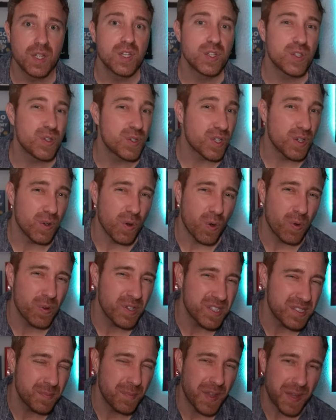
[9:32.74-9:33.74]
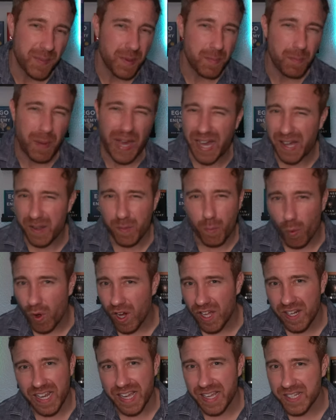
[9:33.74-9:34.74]
You could always maybe pad
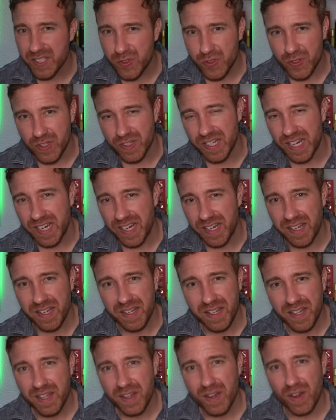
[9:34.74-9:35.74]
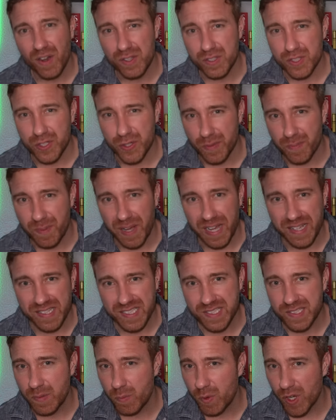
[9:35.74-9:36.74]
1 extra day onto your pass
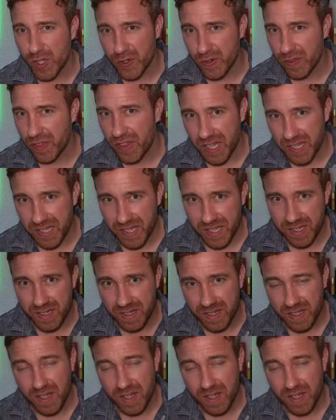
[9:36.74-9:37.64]
than what you're thinking,